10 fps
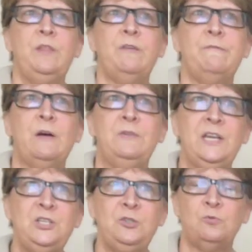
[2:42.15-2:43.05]
the
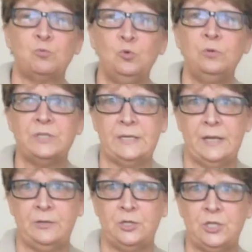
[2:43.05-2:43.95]
foundational rules in
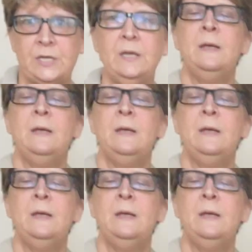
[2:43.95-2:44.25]
energy